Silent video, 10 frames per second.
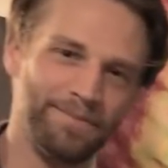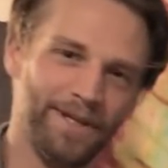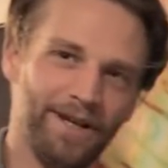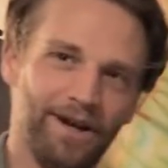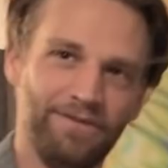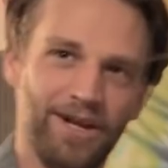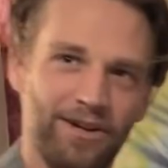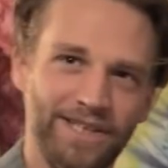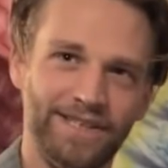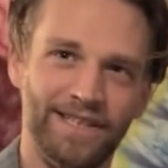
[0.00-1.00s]
You know, I've got
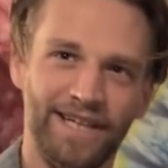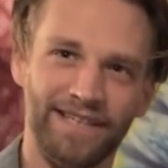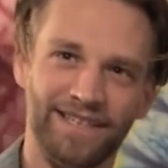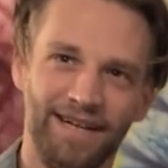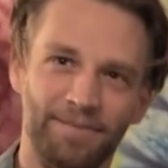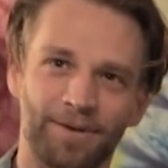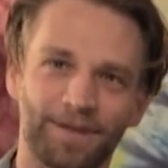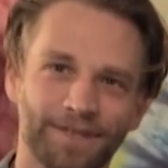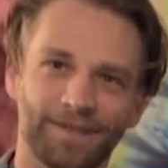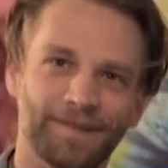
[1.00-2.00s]
all mm-hmm. these gigs that I'm
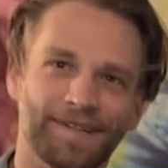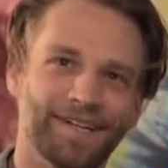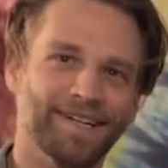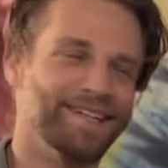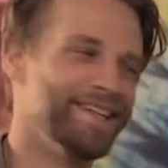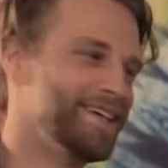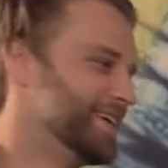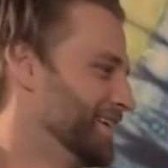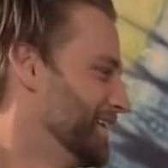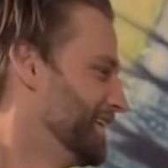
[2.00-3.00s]
always doing and
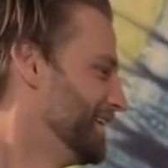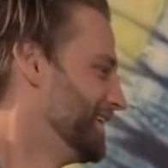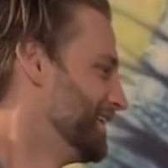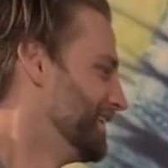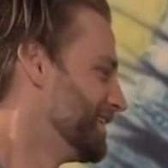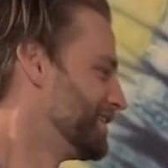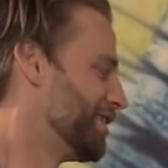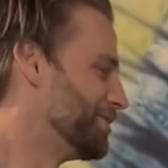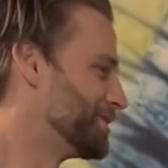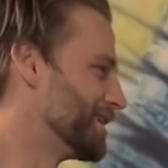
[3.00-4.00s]

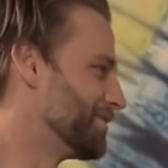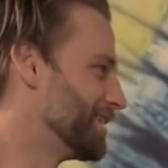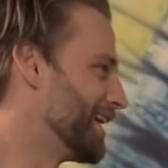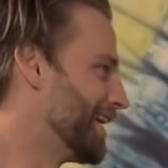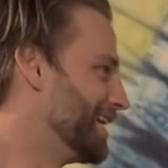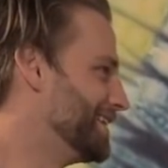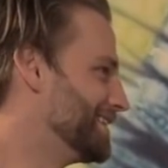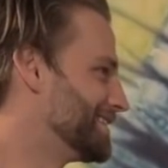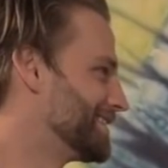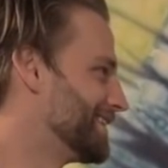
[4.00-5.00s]
shows every night,
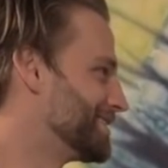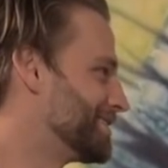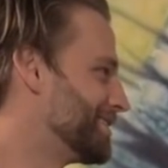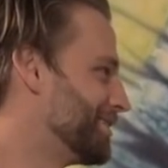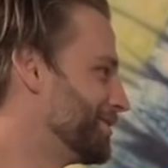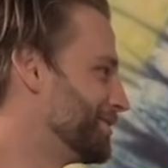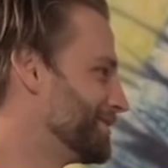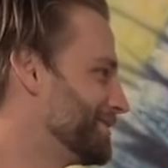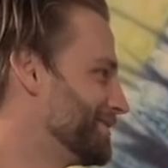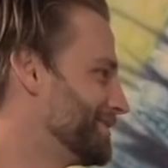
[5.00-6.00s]
and so
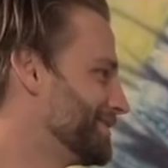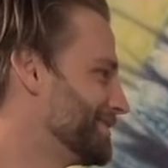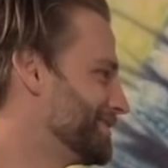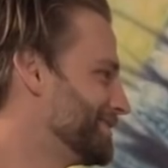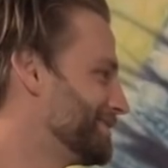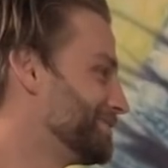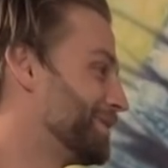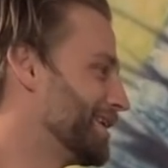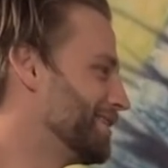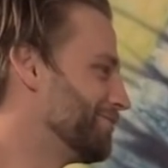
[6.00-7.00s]

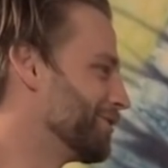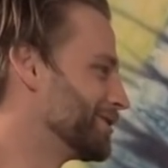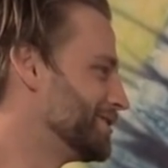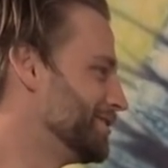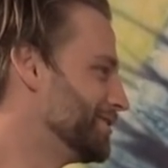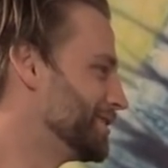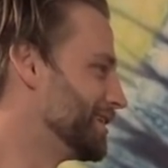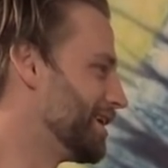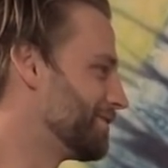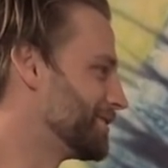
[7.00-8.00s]
plenty of work to do in
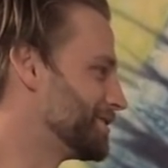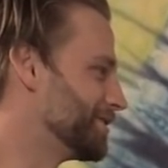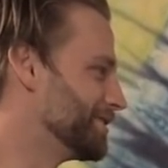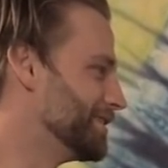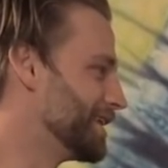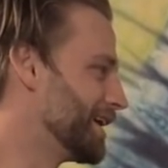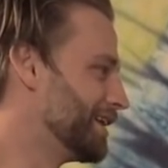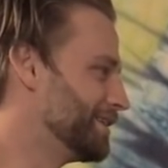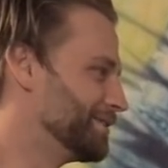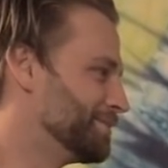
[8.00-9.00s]
the office during the
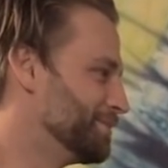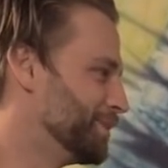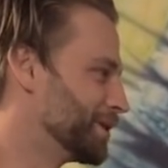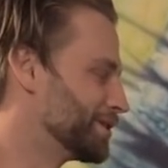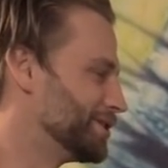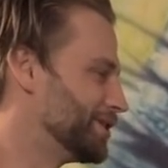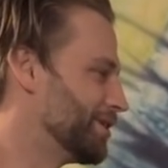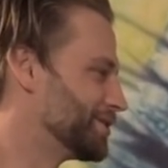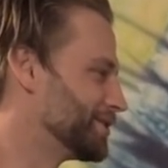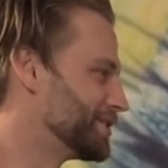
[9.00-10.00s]
day book the
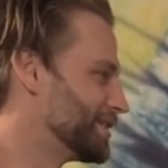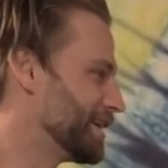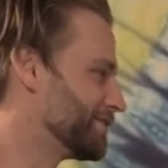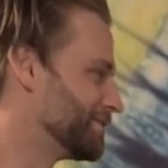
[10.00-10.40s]
shows and stuff.